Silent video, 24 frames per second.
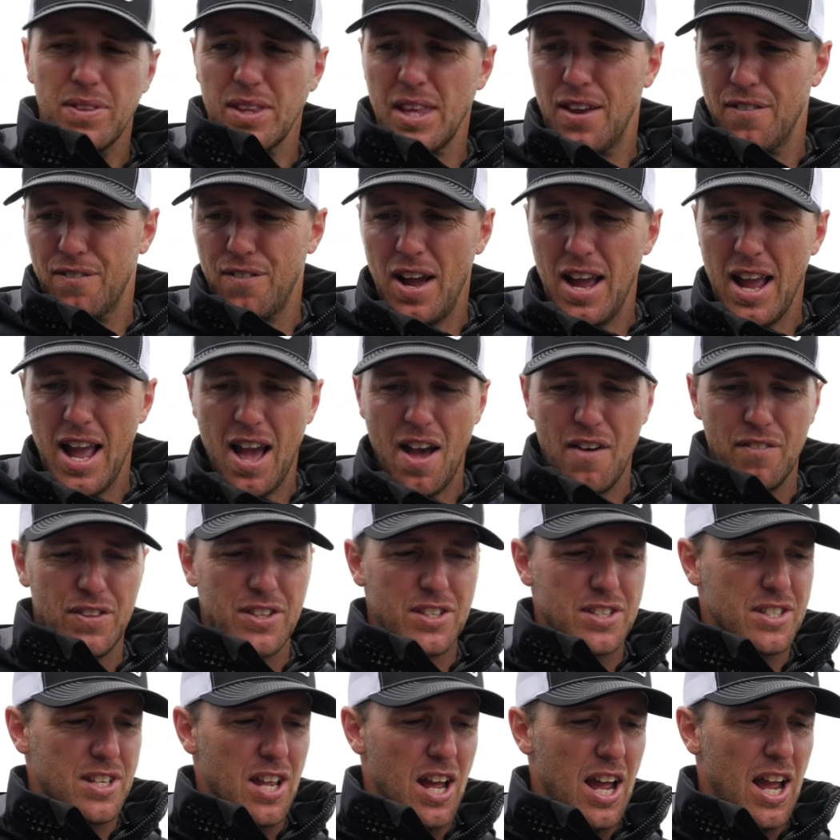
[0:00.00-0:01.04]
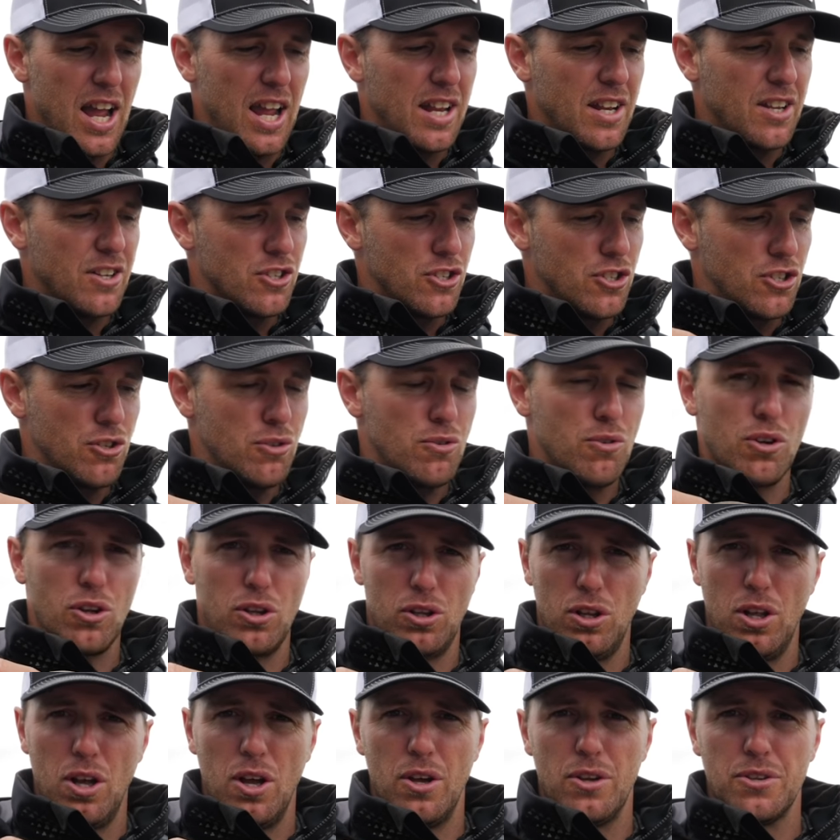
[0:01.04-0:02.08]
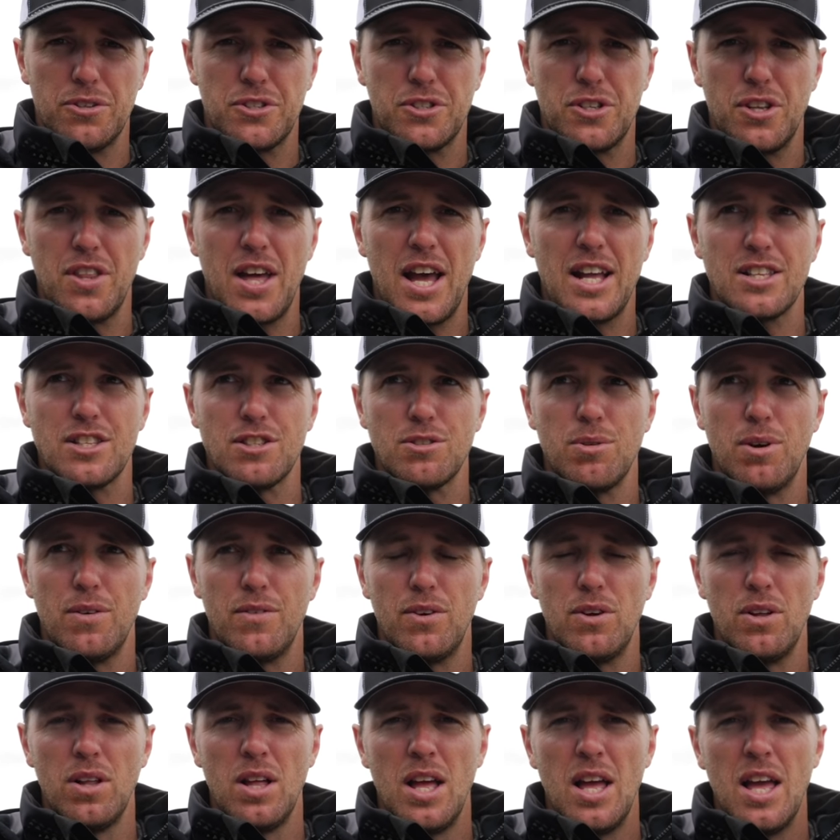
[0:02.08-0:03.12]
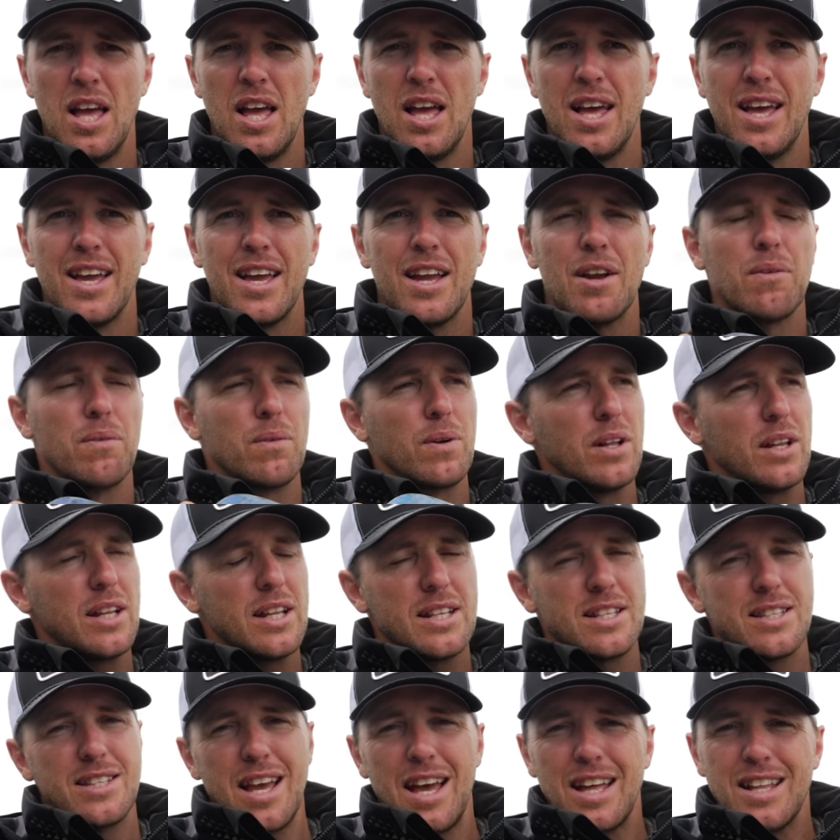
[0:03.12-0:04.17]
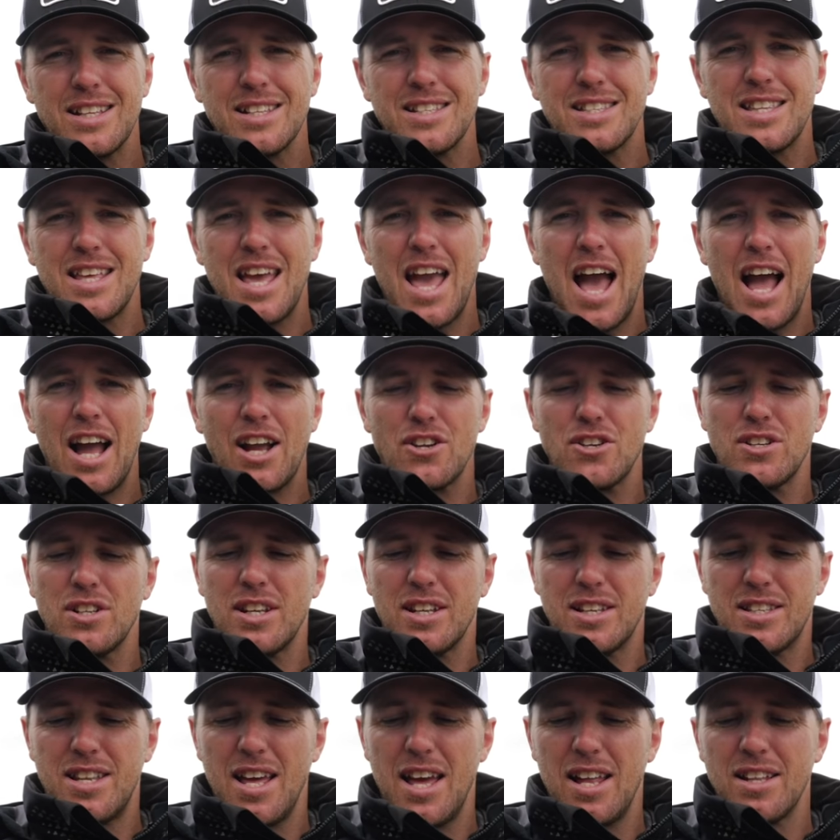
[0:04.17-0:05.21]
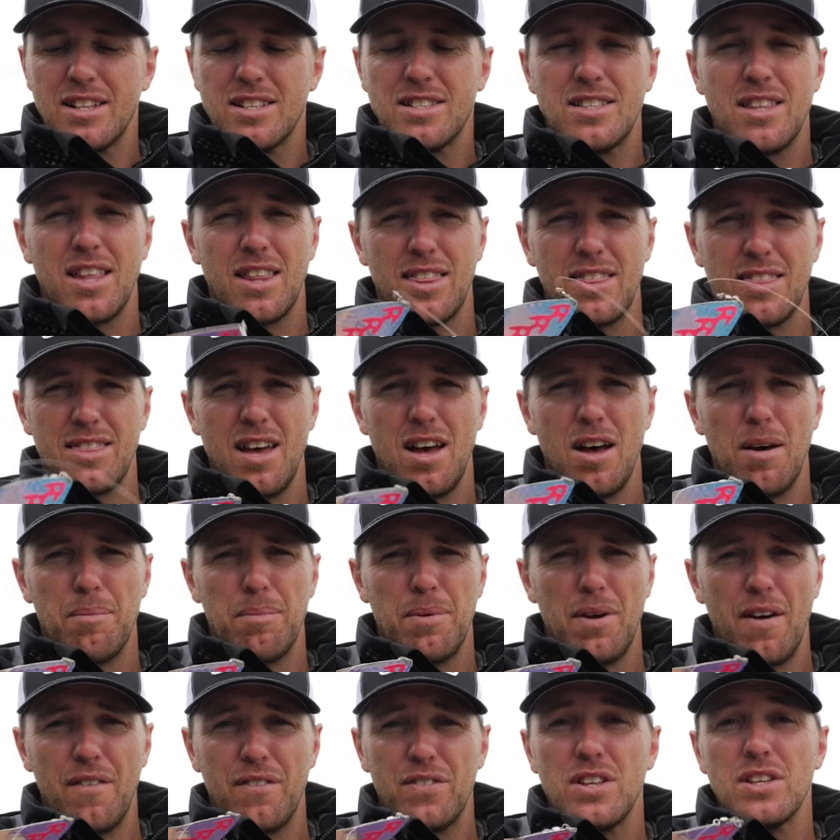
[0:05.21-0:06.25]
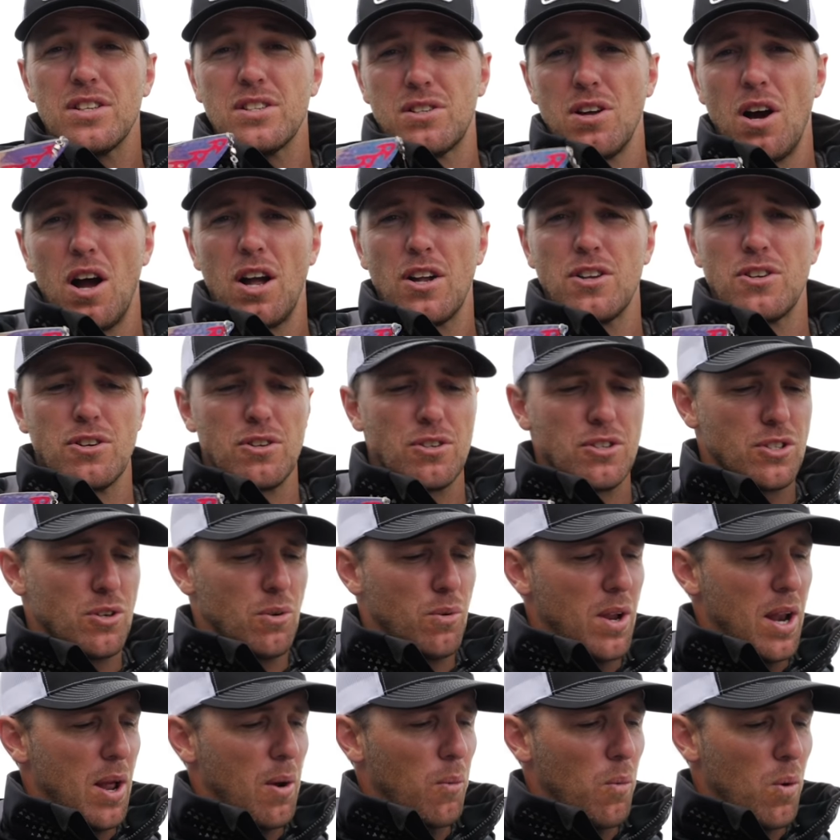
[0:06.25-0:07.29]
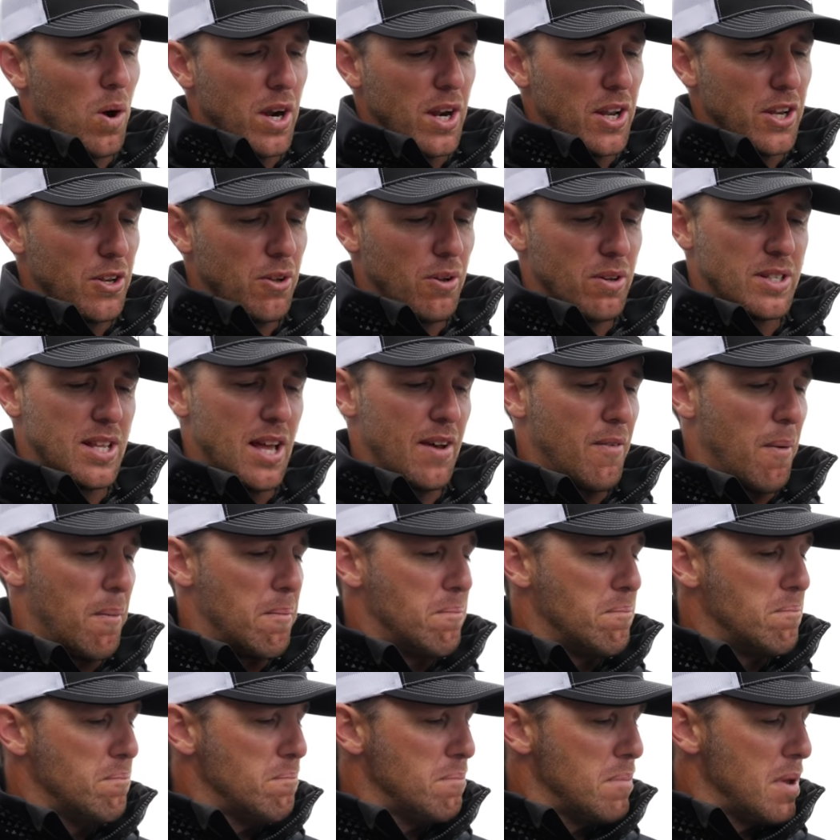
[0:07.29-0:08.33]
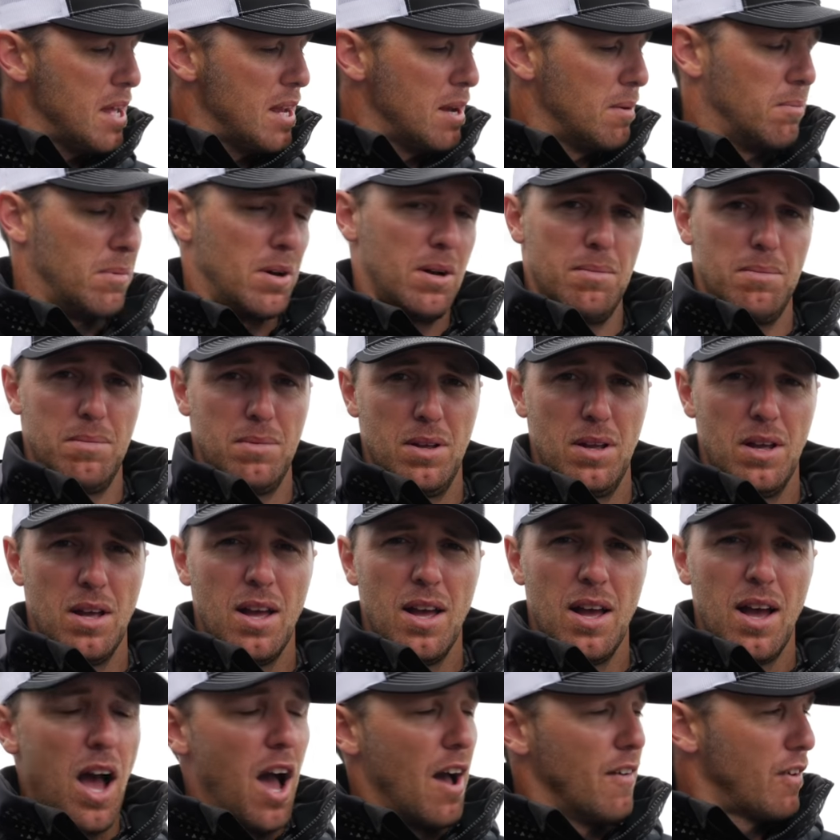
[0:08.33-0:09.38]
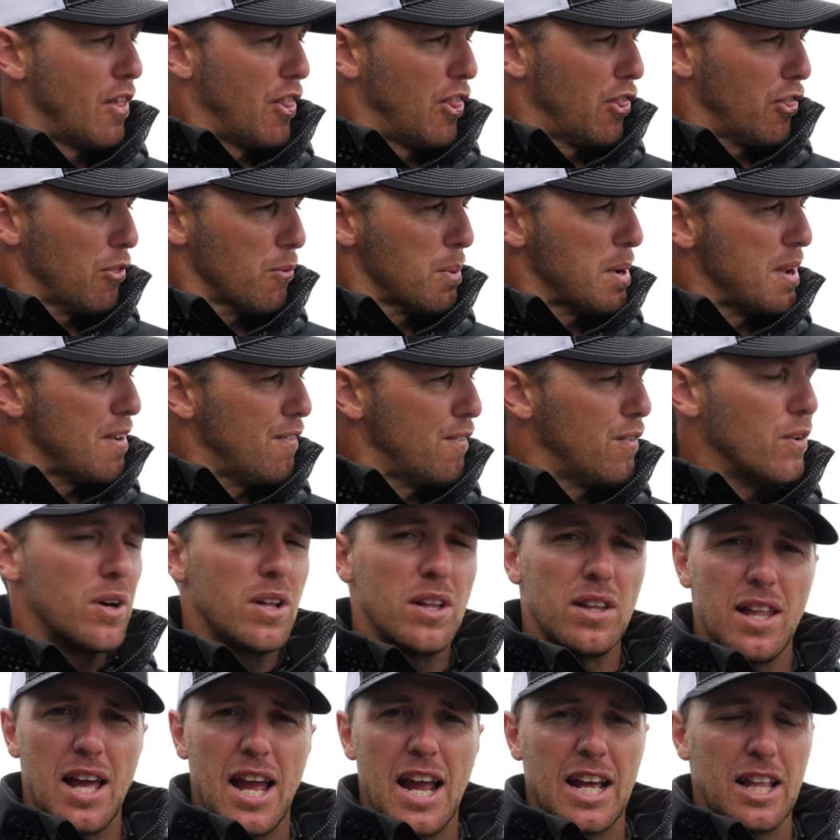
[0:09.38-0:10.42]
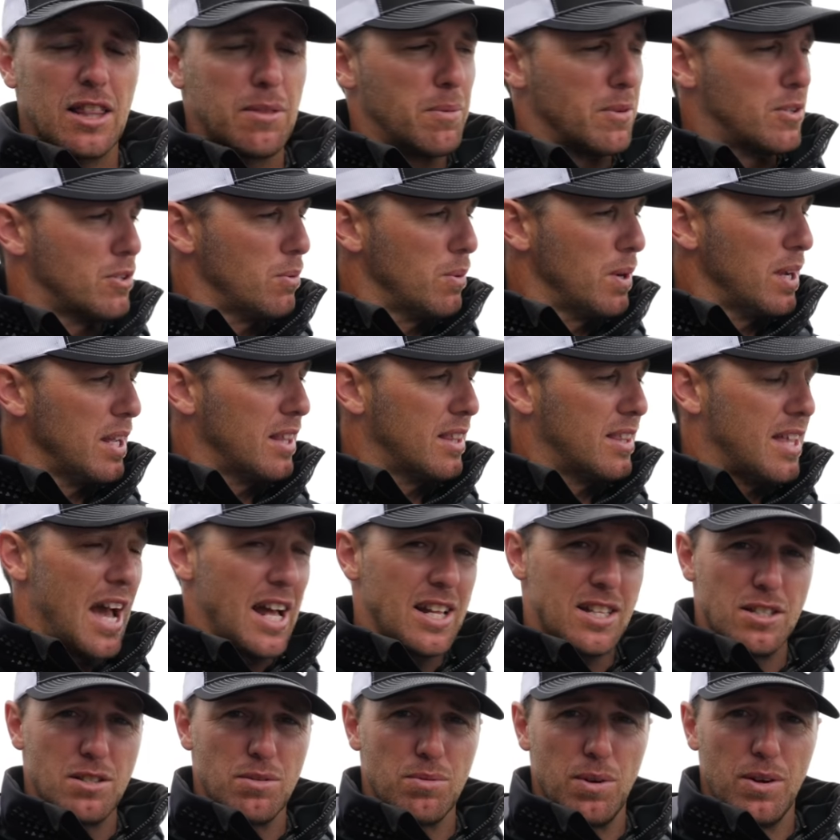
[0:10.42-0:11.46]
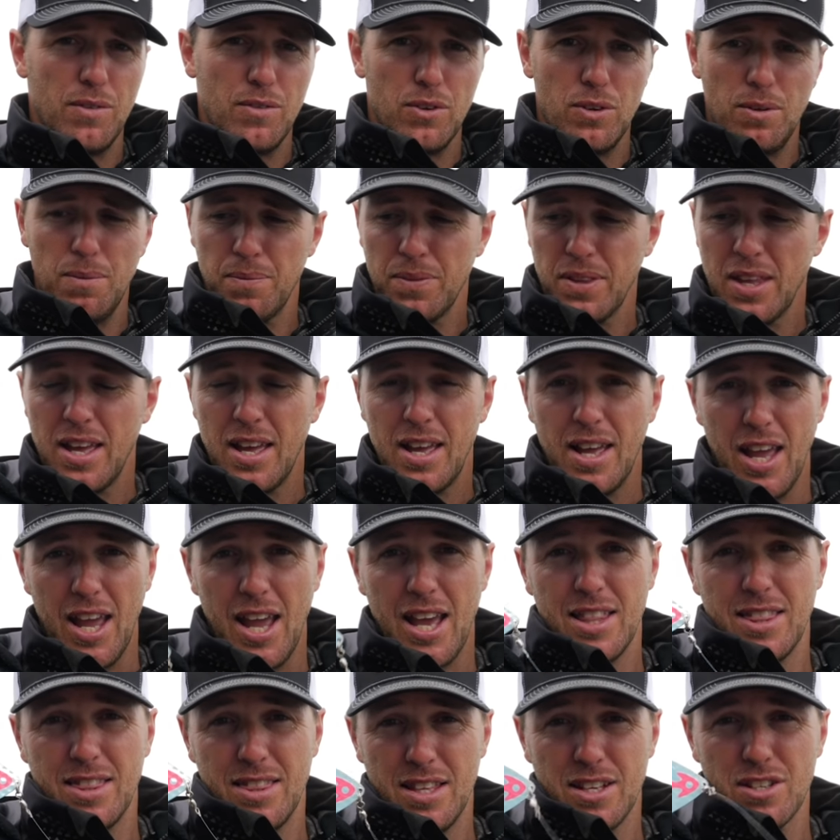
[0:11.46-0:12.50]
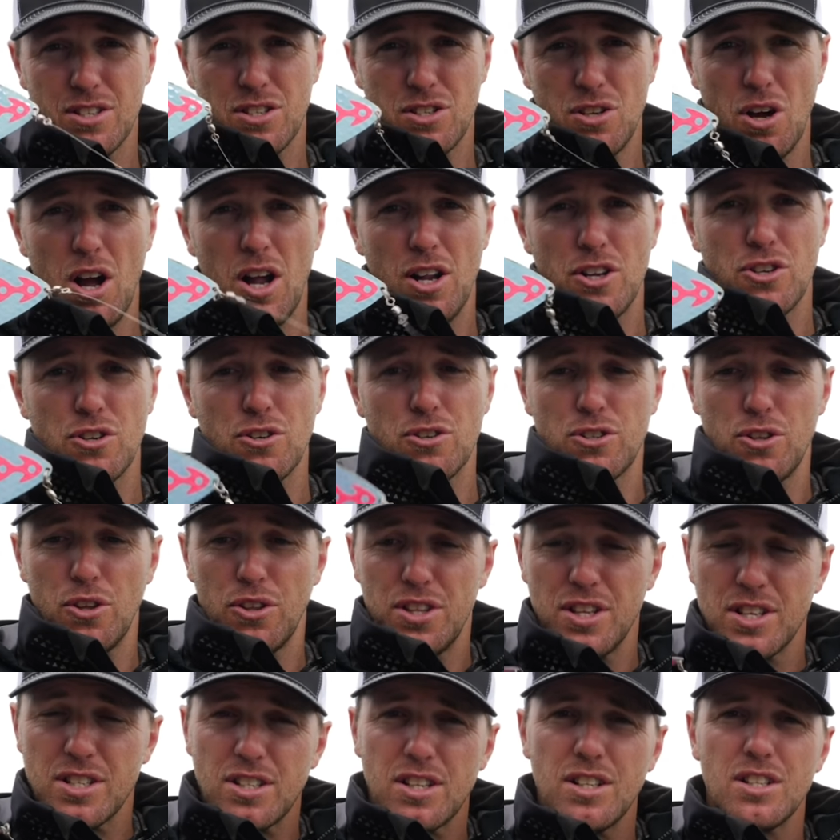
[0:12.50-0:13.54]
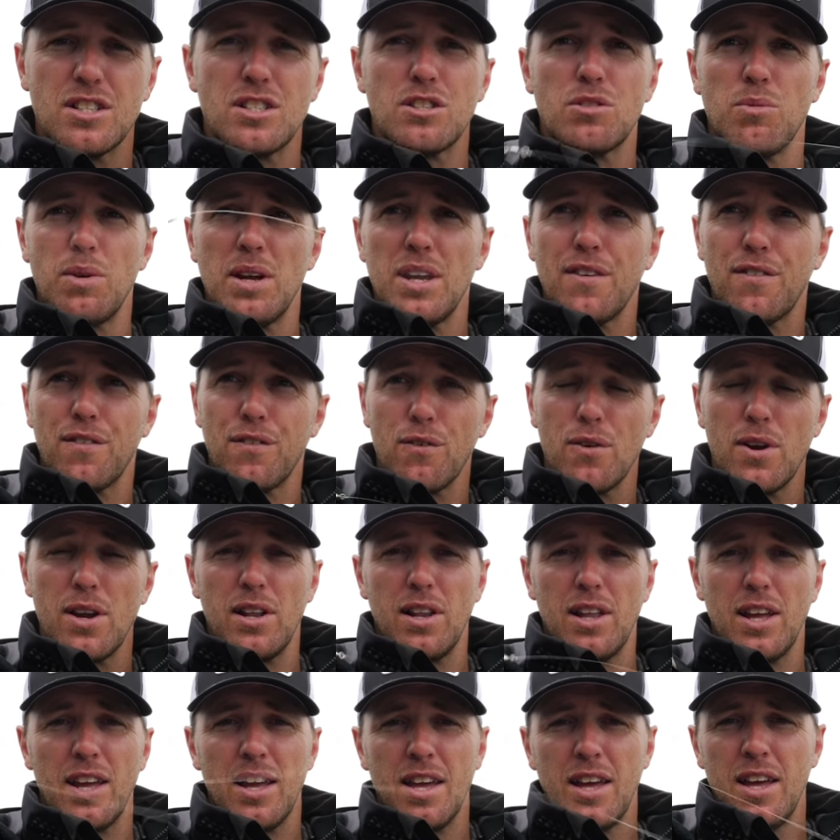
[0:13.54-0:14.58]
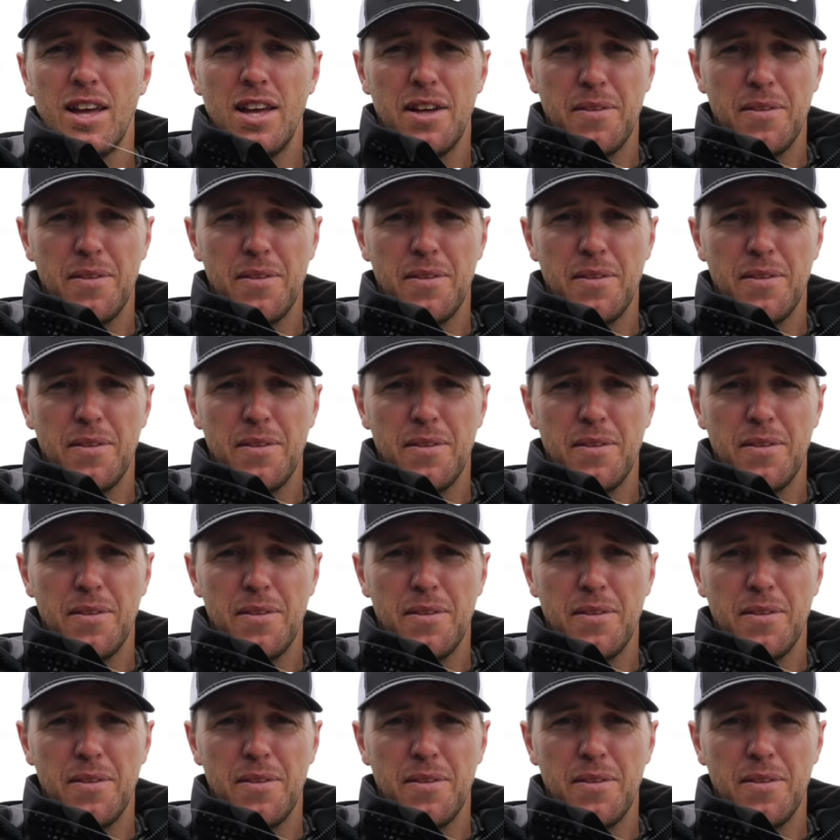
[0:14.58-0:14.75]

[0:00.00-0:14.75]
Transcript: If I have this tied too close to that swivel, it really deadens the action and deadens the thump of these Dodgers. So what I want to do is have a minimum of a 3 foot length between that swivel and this Dodger, so this can swing freely